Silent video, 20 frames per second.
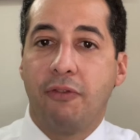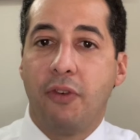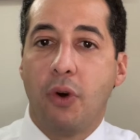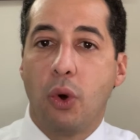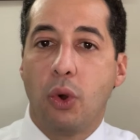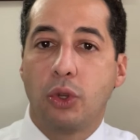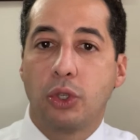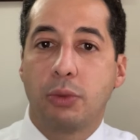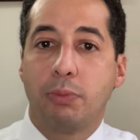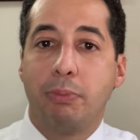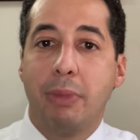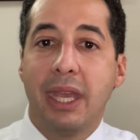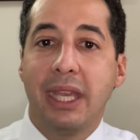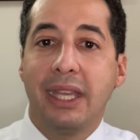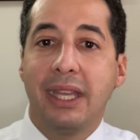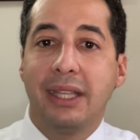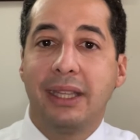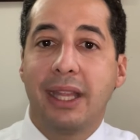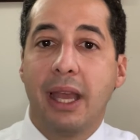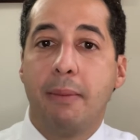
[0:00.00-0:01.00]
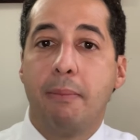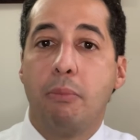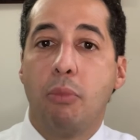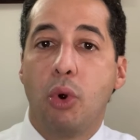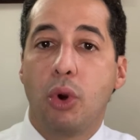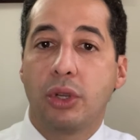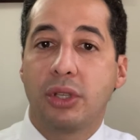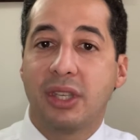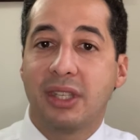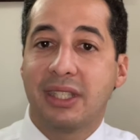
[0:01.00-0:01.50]
falls, making them
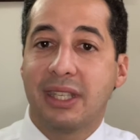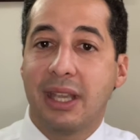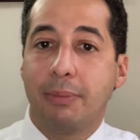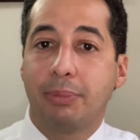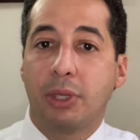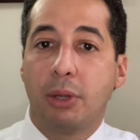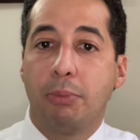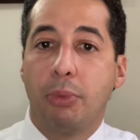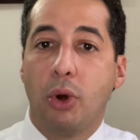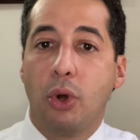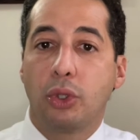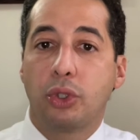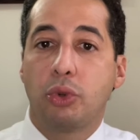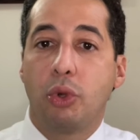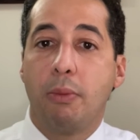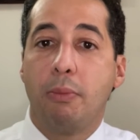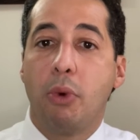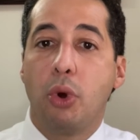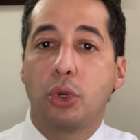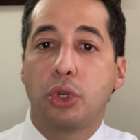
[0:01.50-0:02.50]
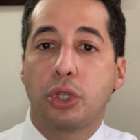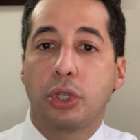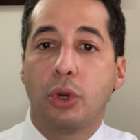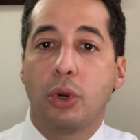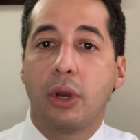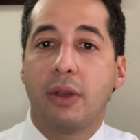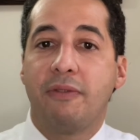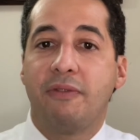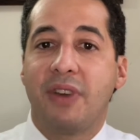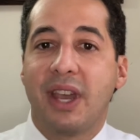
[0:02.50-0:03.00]
more susceptible to
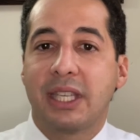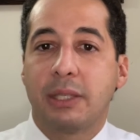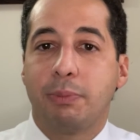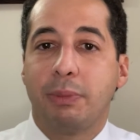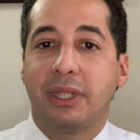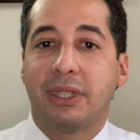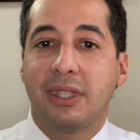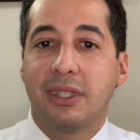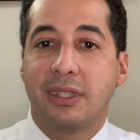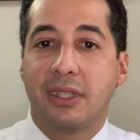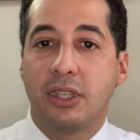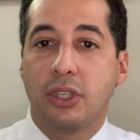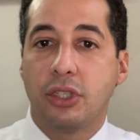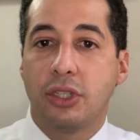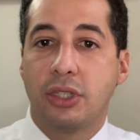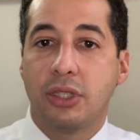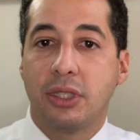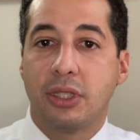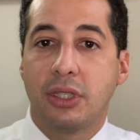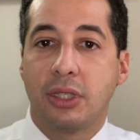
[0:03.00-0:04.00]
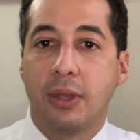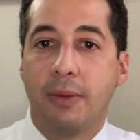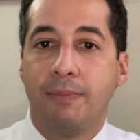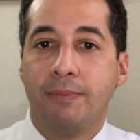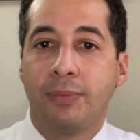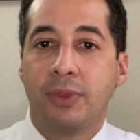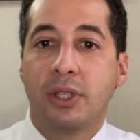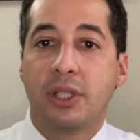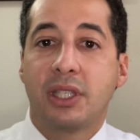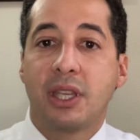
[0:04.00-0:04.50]
emotional investment decisions.
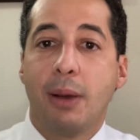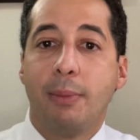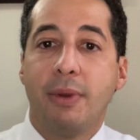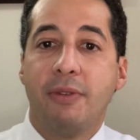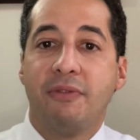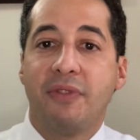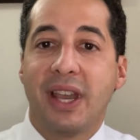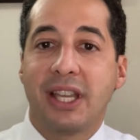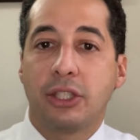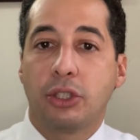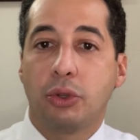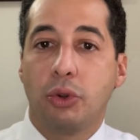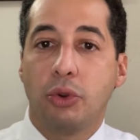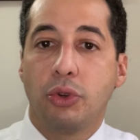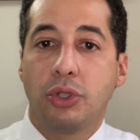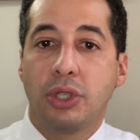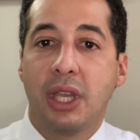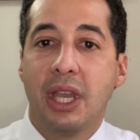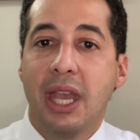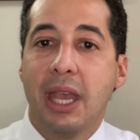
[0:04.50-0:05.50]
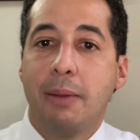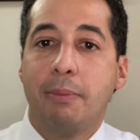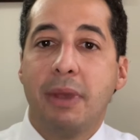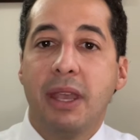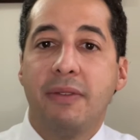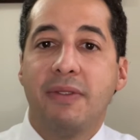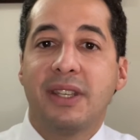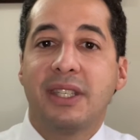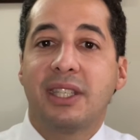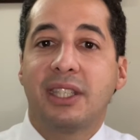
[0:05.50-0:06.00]
Some investors may
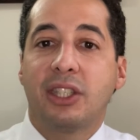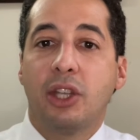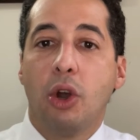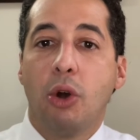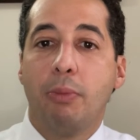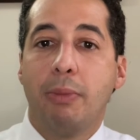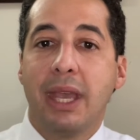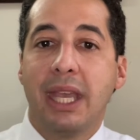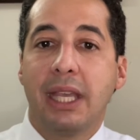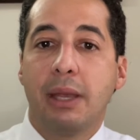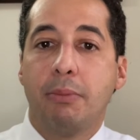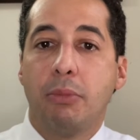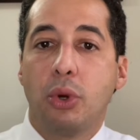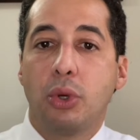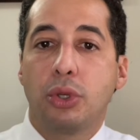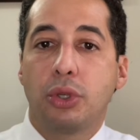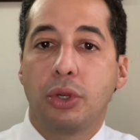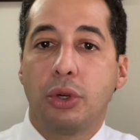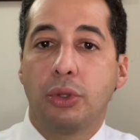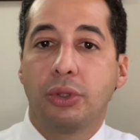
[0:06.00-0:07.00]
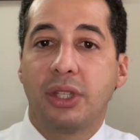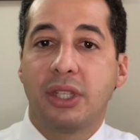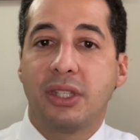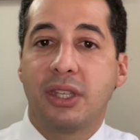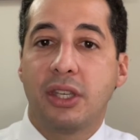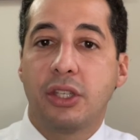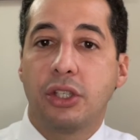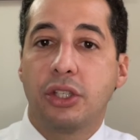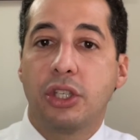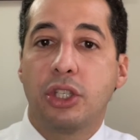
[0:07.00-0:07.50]
even still make emotional
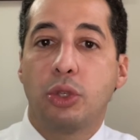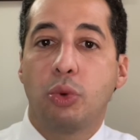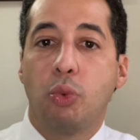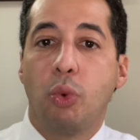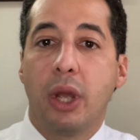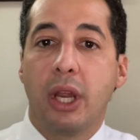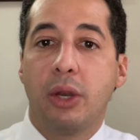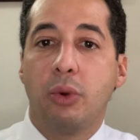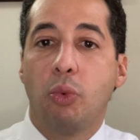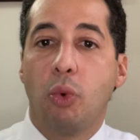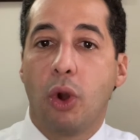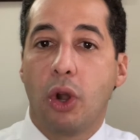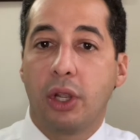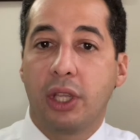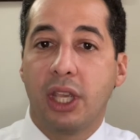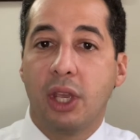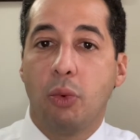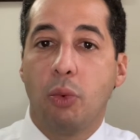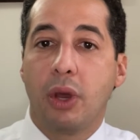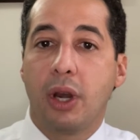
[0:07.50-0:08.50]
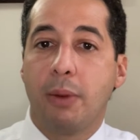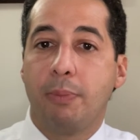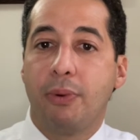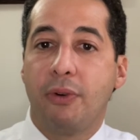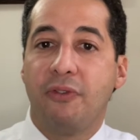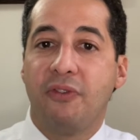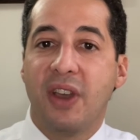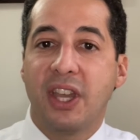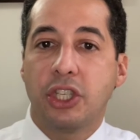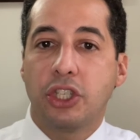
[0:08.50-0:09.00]
decisions when working with a
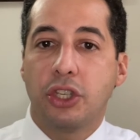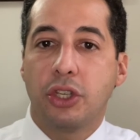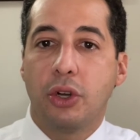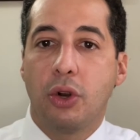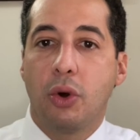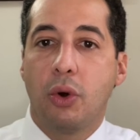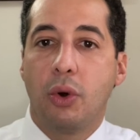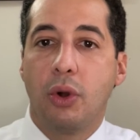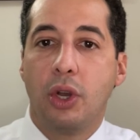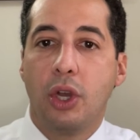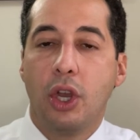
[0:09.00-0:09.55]
professional.